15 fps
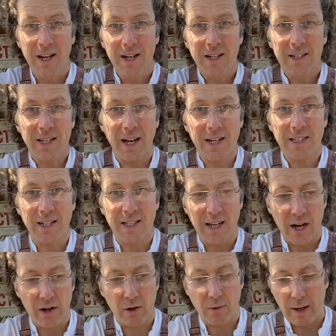takes it
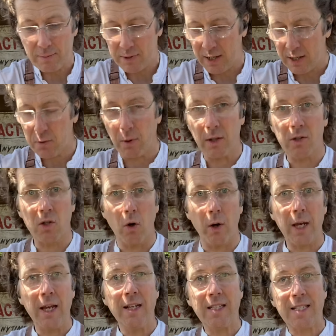down and grabs the next one. So
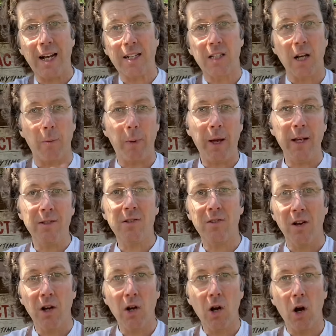he sets up his
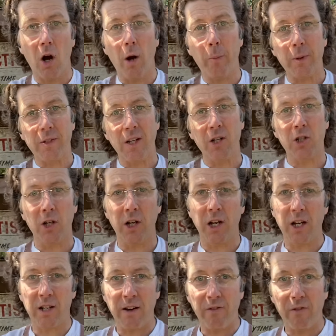competition in
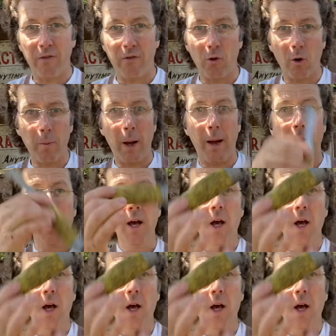a different format.